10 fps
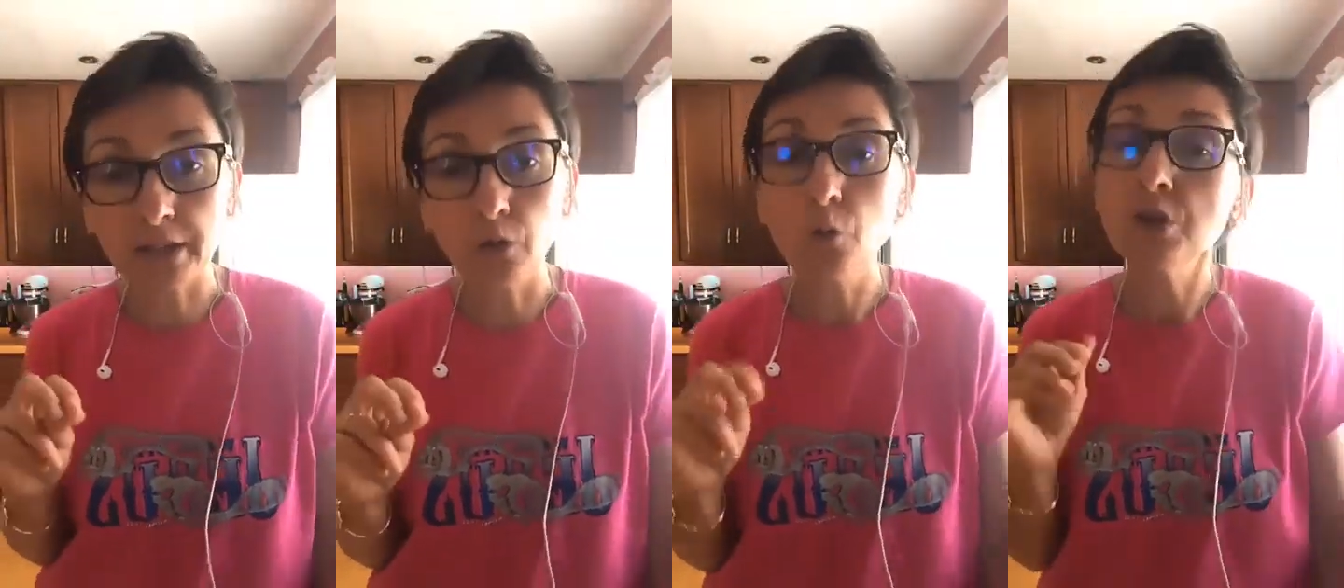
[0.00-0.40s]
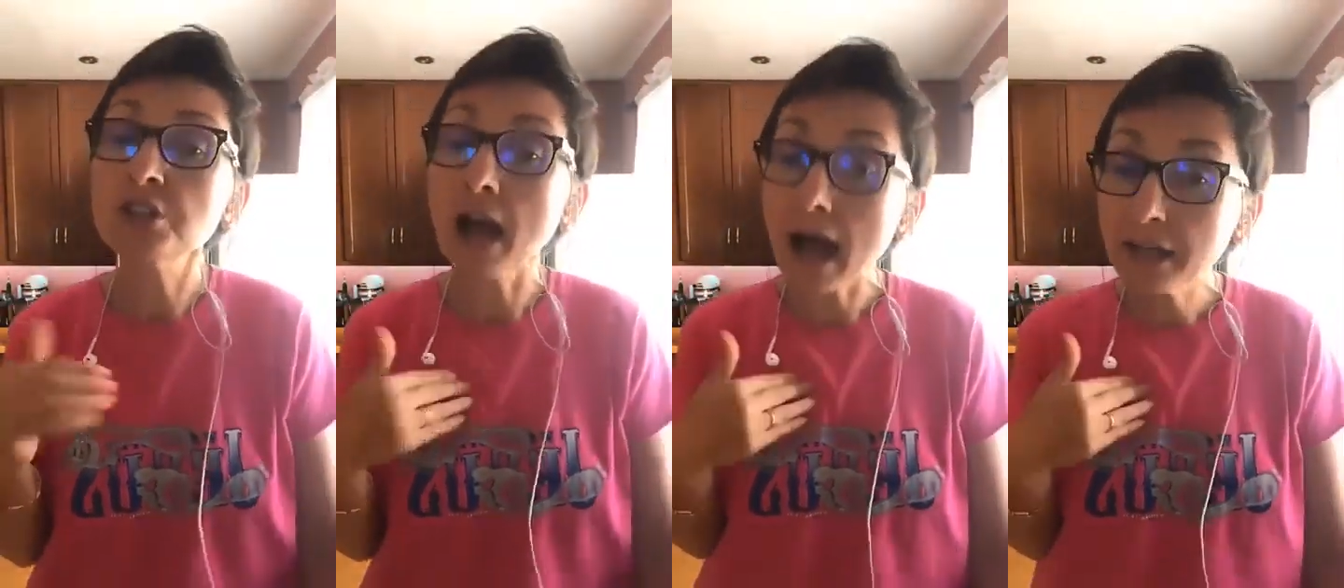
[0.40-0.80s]

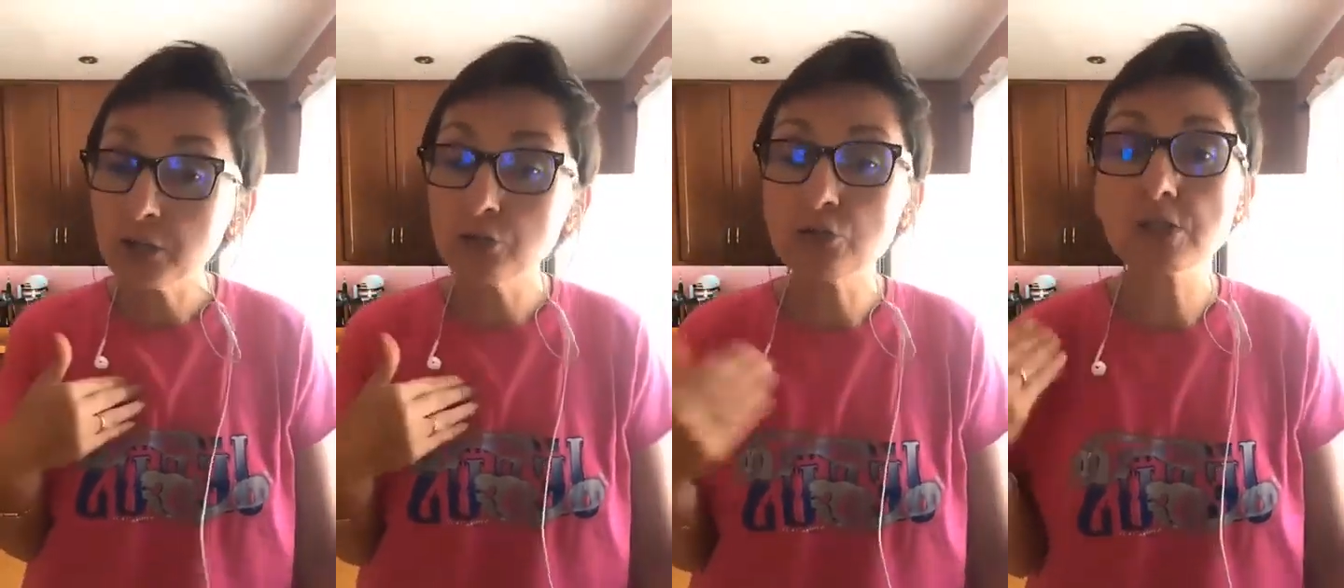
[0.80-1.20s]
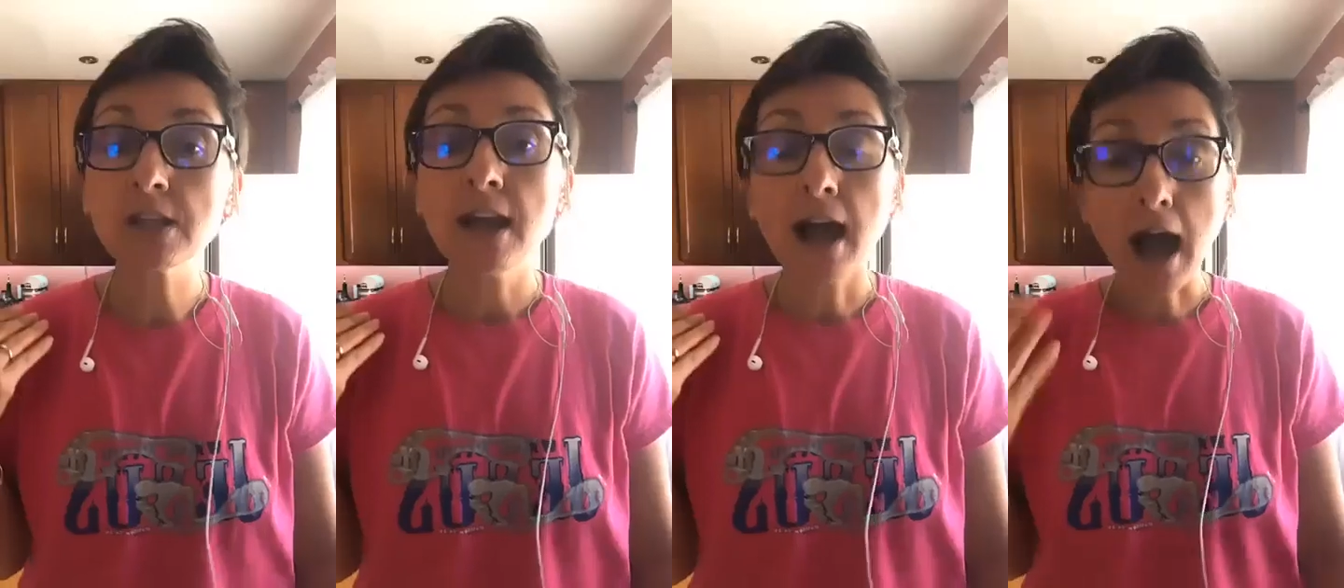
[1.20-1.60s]
oil, which I
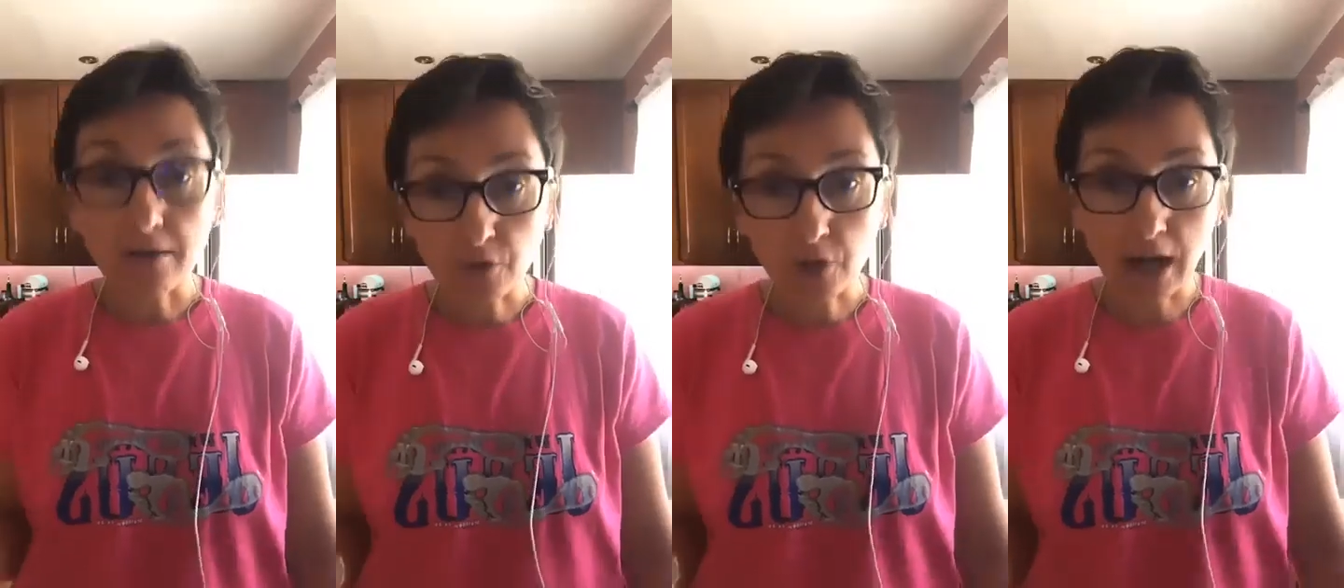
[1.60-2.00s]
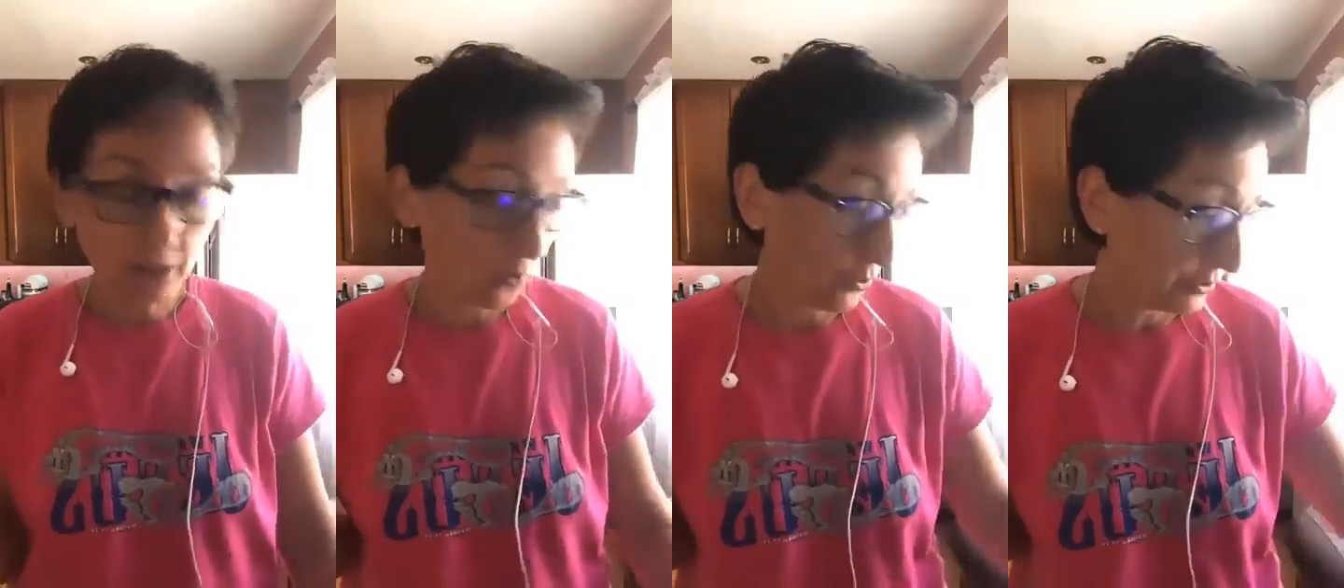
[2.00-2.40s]
use
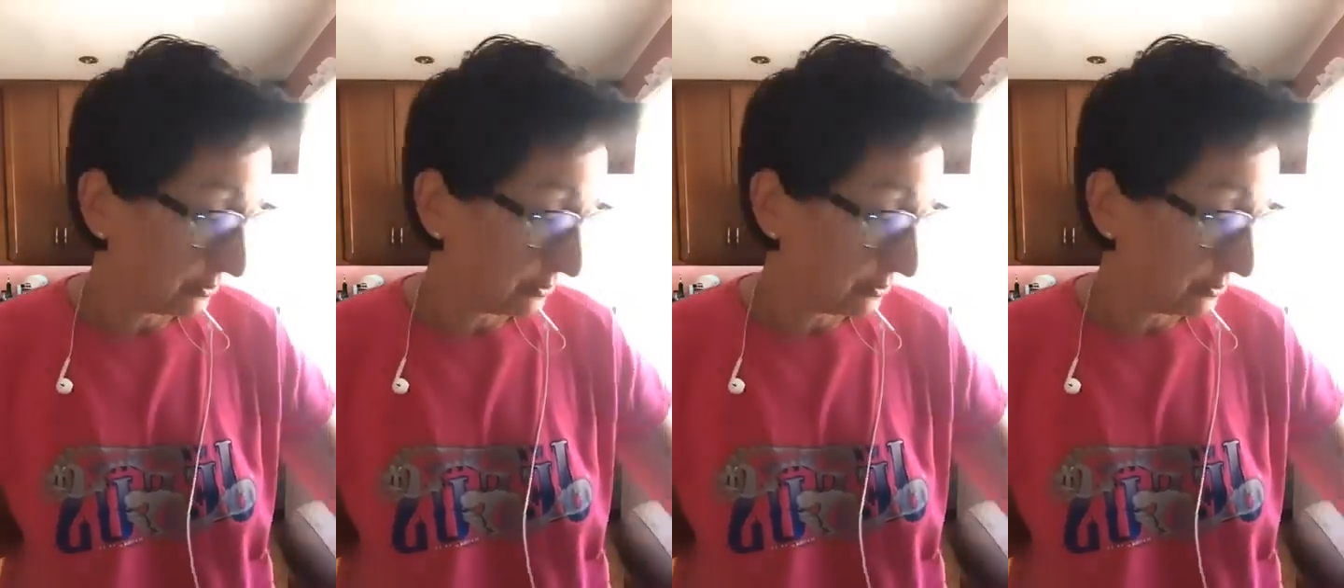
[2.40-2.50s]
avocado